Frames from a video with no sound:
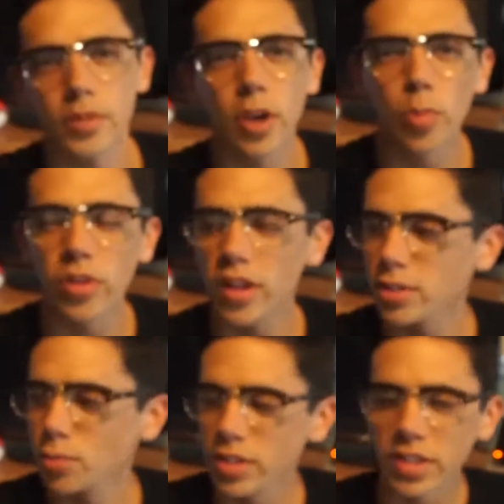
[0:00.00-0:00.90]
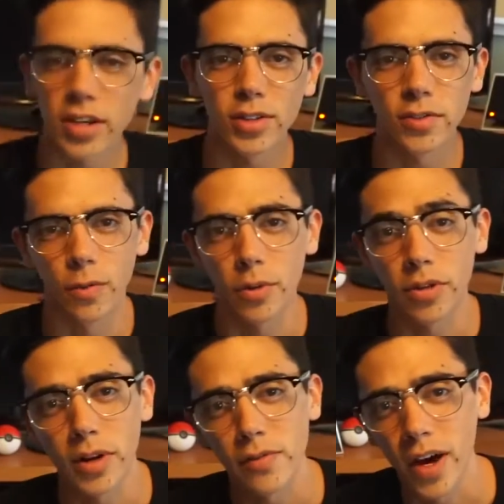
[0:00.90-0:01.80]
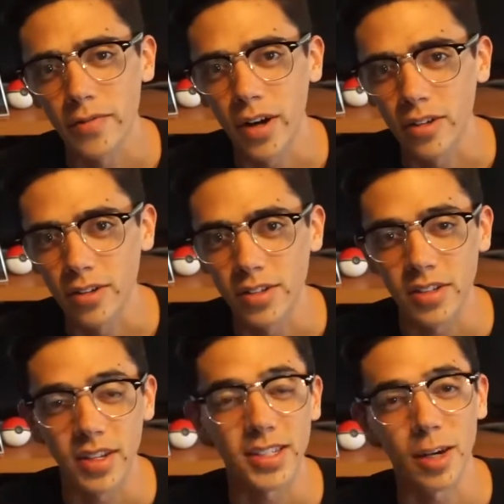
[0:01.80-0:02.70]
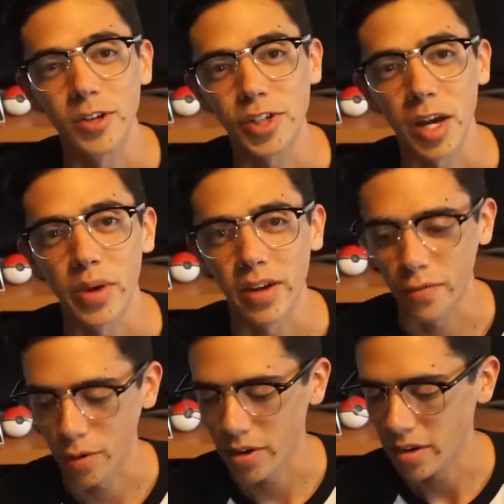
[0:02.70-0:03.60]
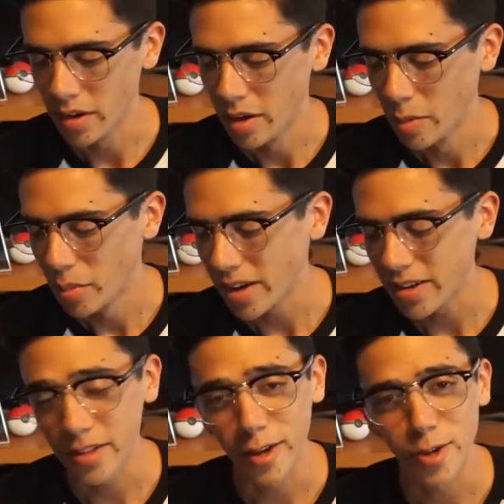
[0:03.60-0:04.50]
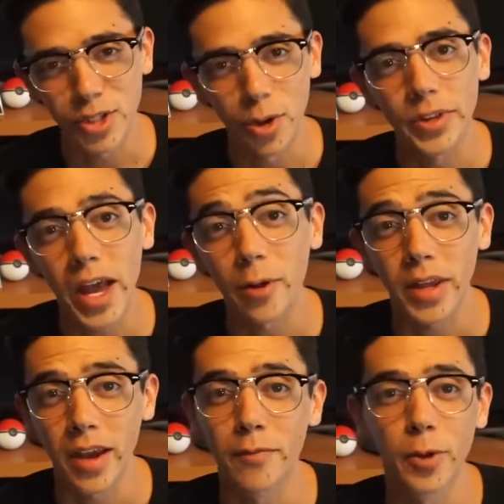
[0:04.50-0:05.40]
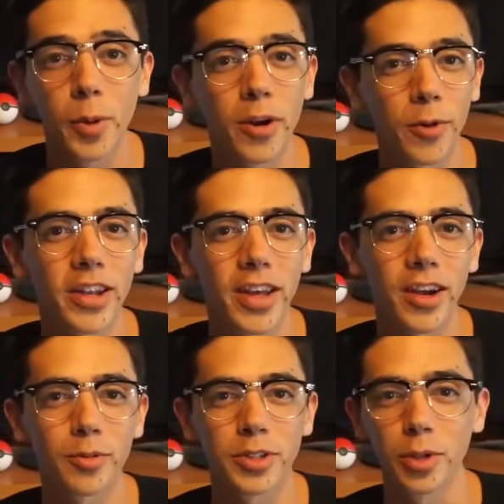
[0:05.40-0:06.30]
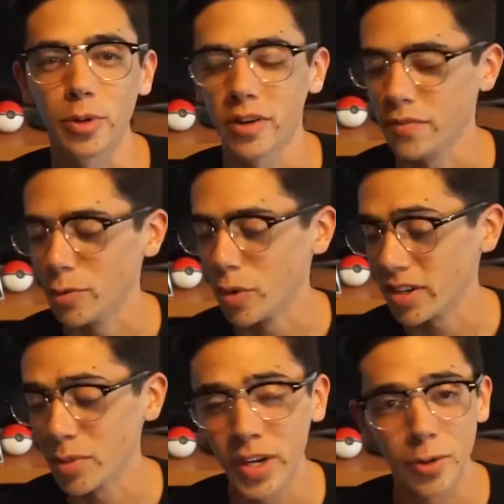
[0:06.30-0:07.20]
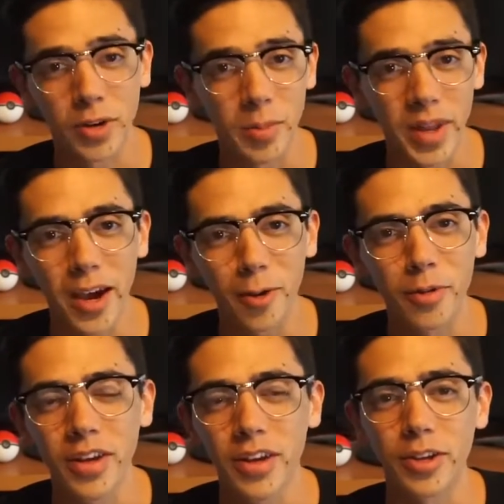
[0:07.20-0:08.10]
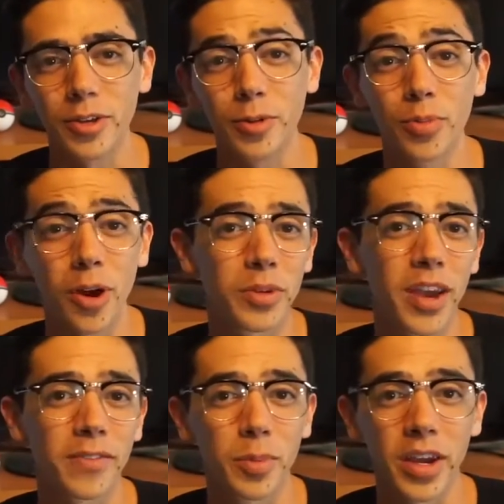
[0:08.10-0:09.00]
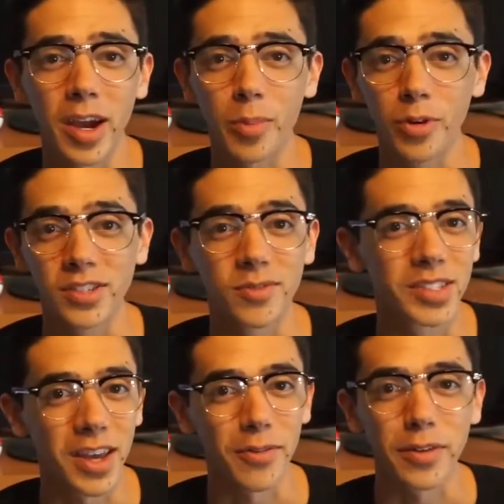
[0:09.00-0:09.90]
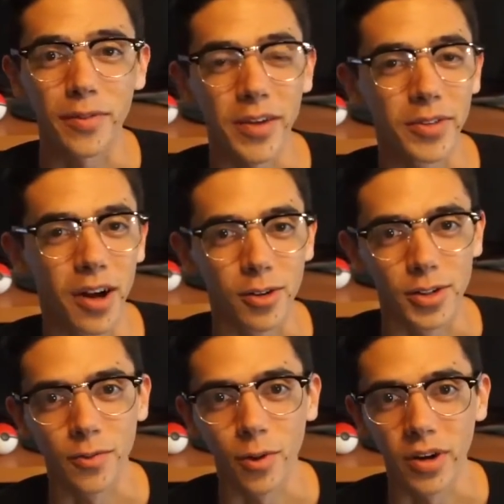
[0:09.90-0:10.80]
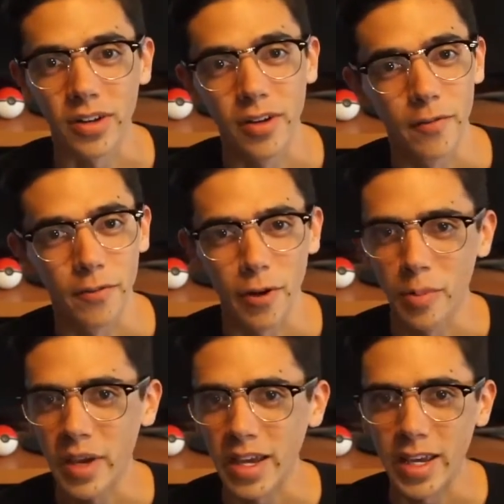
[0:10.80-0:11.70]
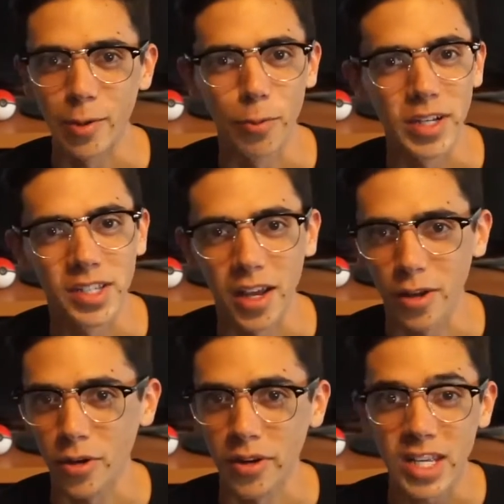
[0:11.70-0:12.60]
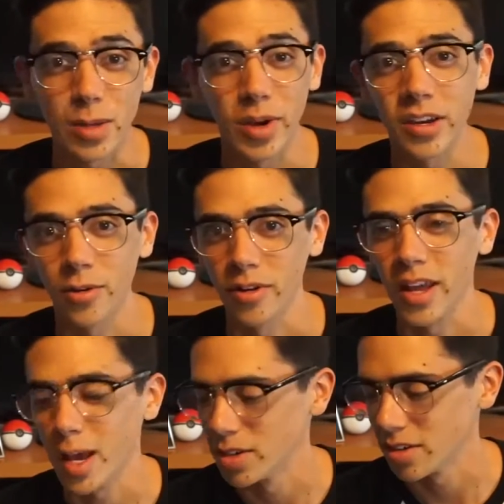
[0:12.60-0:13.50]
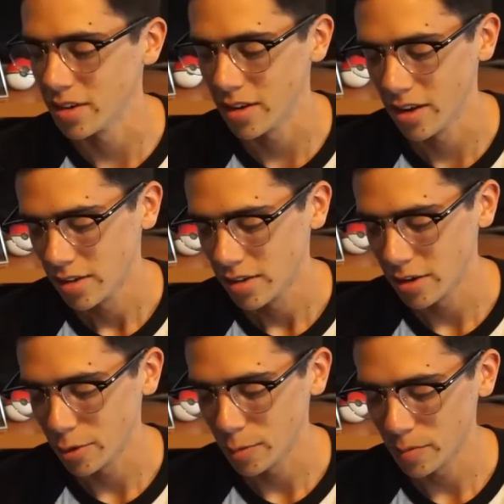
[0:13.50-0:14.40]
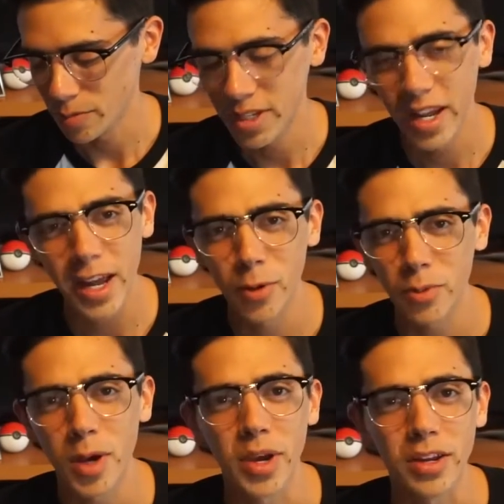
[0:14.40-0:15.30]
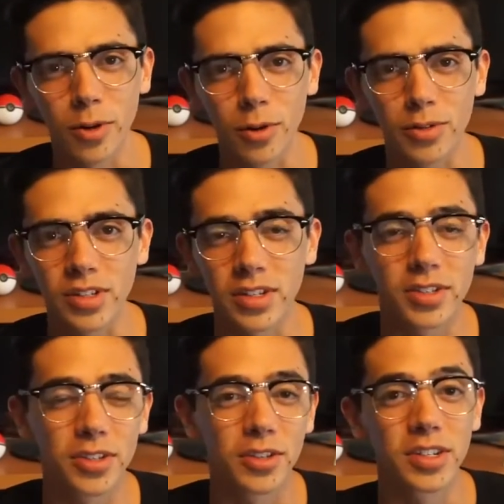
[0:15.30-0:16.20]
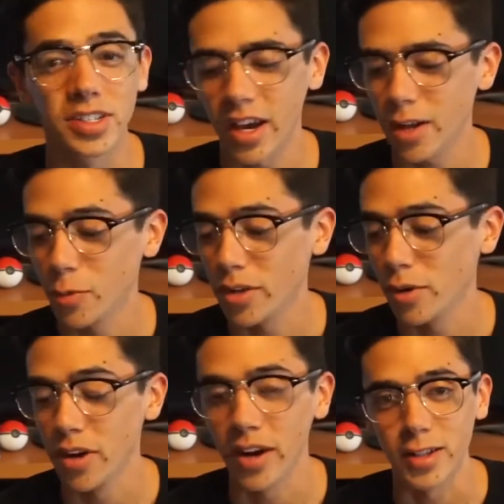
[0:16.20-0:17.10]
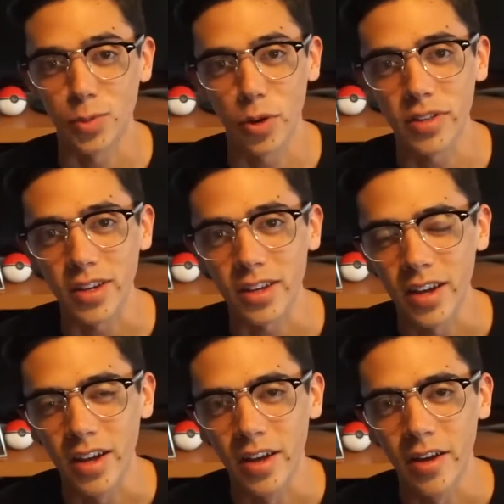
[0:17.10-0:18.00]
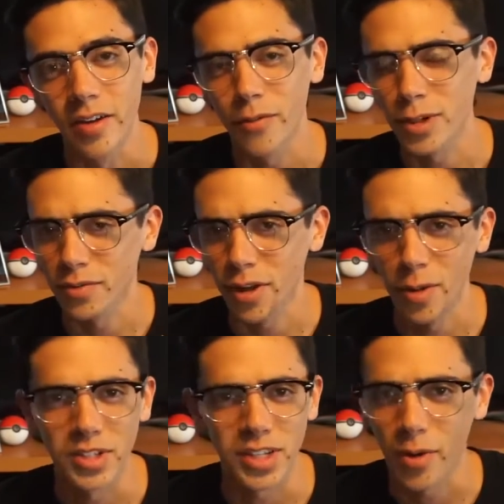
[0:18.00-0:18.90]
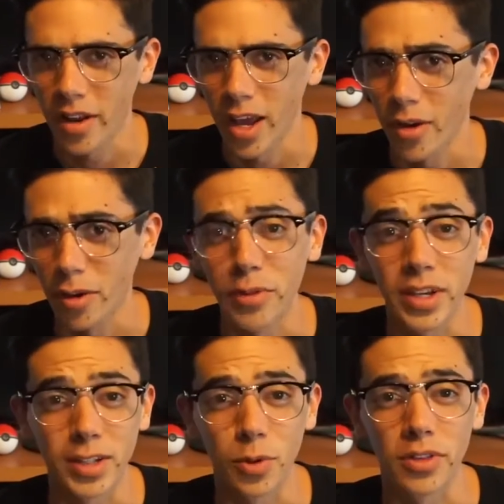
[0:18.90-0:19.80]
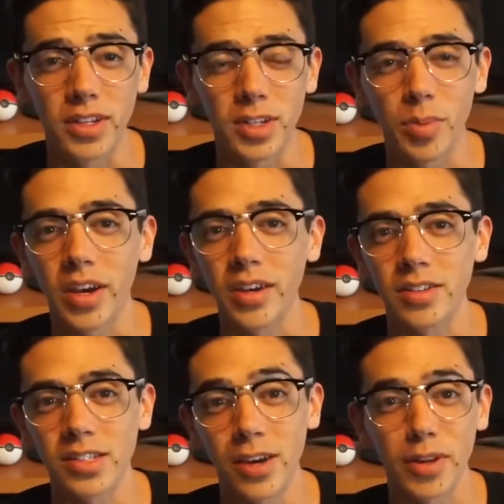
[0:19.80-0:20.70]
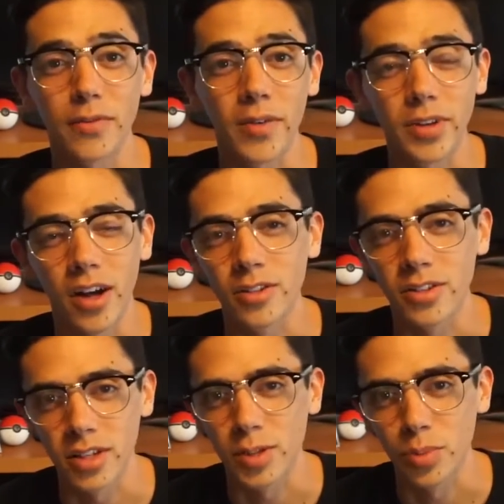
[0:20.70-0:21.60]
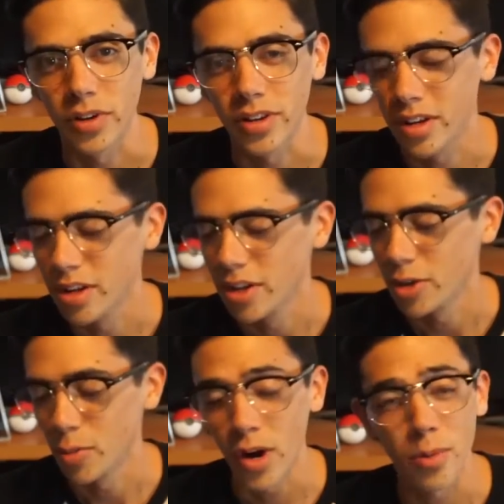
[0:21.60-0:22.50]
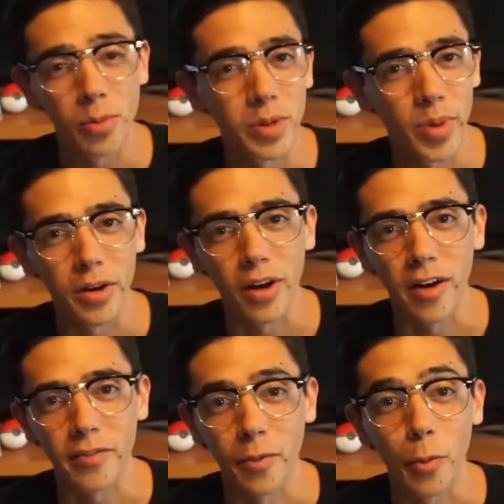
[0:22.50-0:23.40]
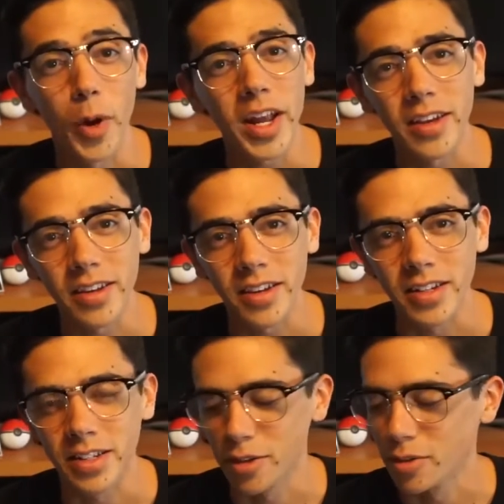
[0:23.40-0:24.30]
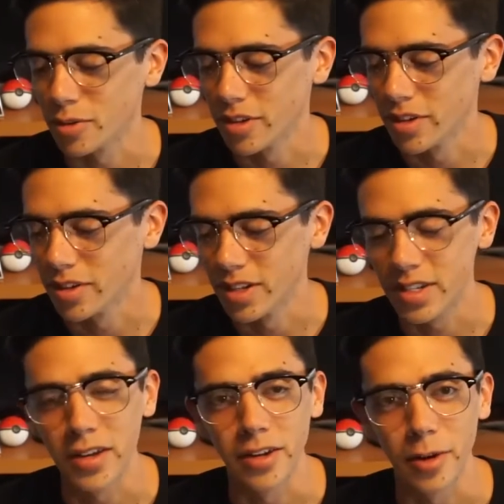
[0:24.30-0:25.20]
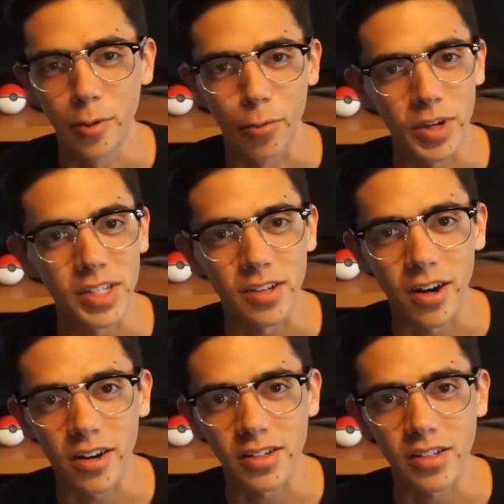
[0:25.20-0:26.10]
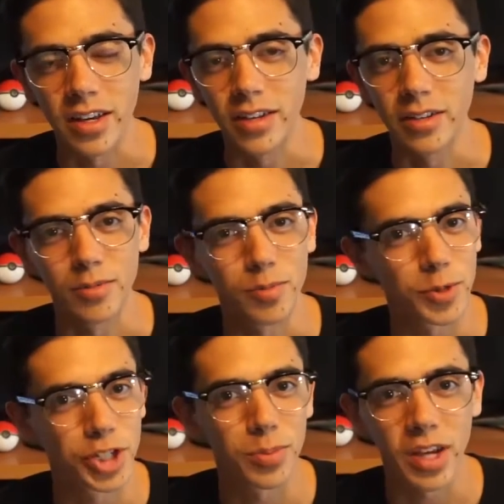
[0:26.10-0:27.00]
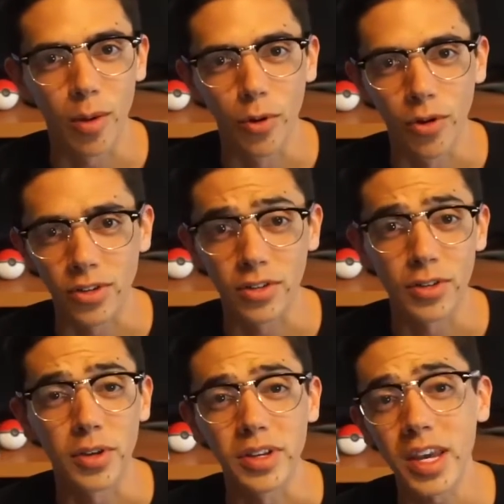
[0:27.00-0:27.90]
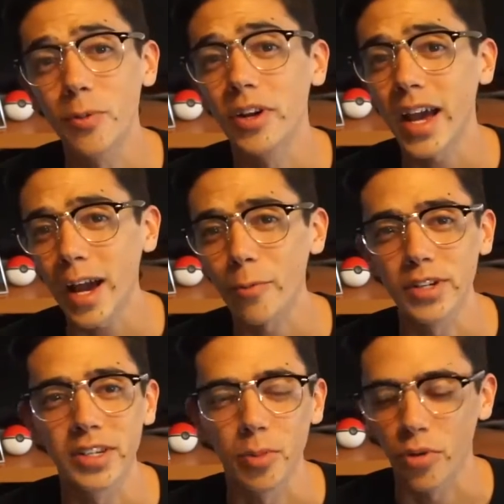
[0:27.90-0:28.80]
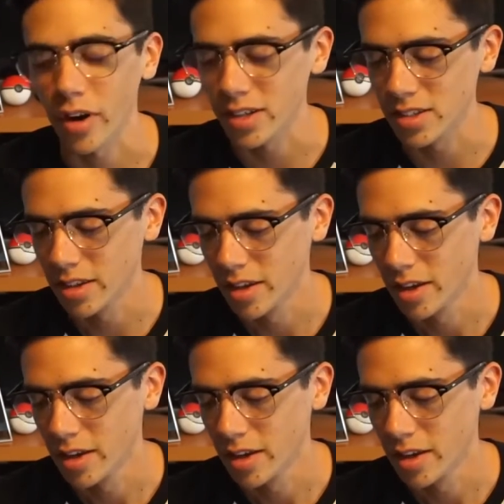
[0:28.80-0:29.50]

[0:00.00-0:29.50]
Go Plus retails for $35, that's how much I paid for it, but they're sold out everywhere right now, so if you wanted to pick one up now, you'd probably have to pay upwards of $75 for it from a reseller on eBay or on Amazon. So today one of my main goals is to decide whether or it's worth it. First of all, I'm going to say right now I don't think it's worth it to pay $75 at this point. You're probably better off waiting until Nintendo restocks and ships out more so that you can get one at retail price.